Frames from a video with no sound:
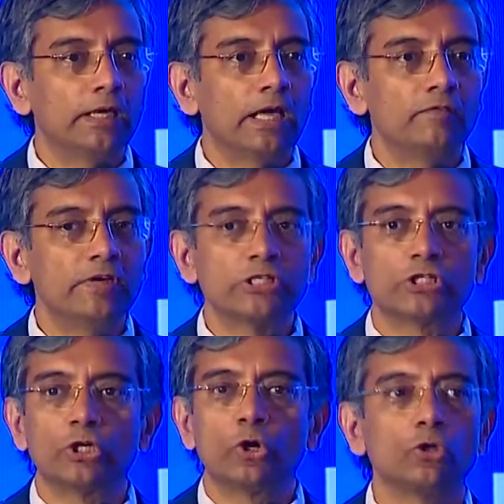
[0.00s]

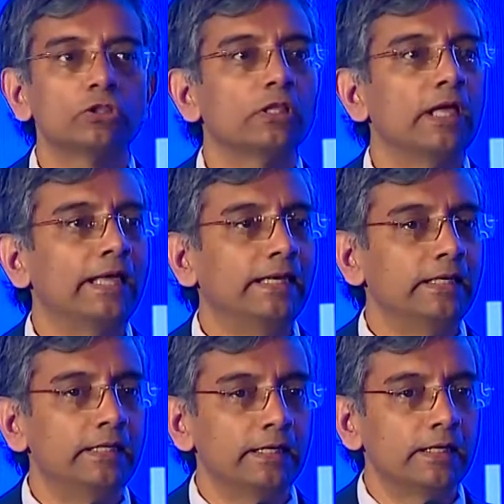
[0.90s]
aviation growth in
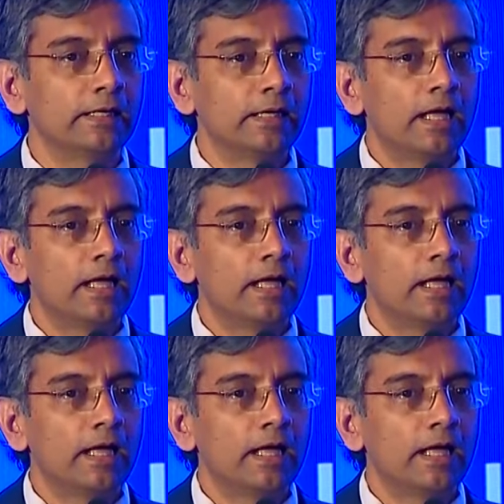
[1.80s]
India,